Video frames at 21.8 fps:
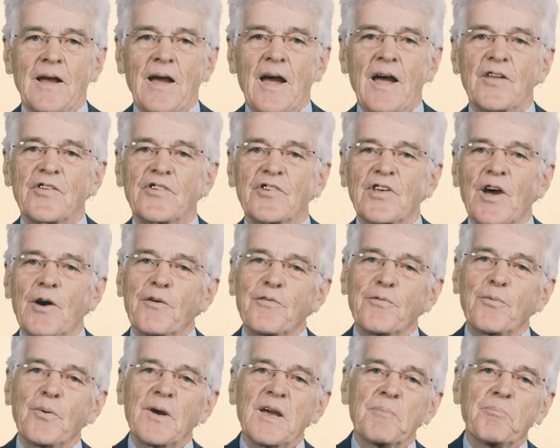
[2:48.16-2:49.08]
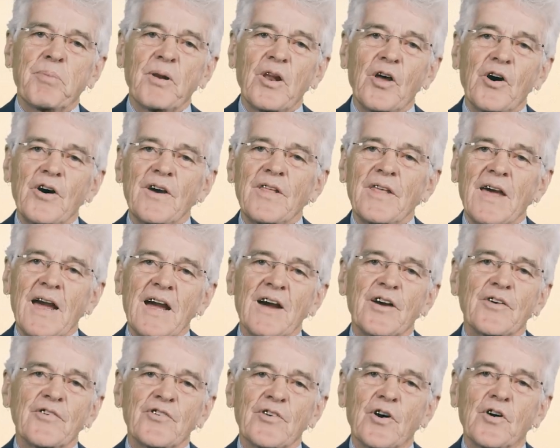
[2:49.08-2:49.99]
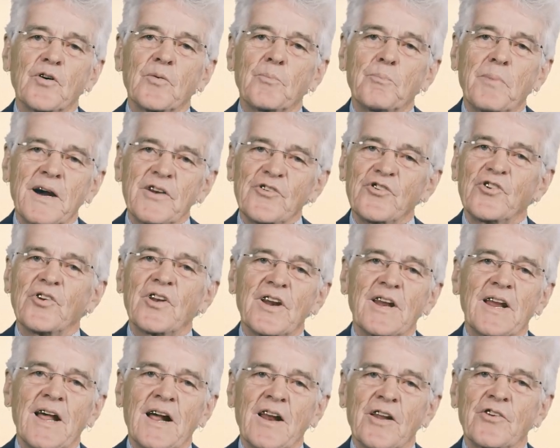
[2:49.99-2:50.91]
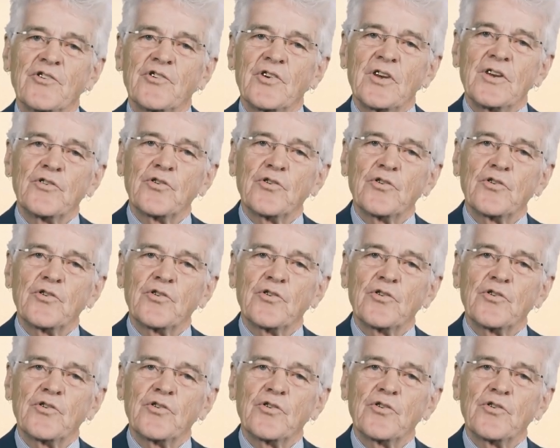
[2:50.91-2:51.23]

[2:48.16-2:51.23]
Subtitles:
And so if we apply the household budget analogy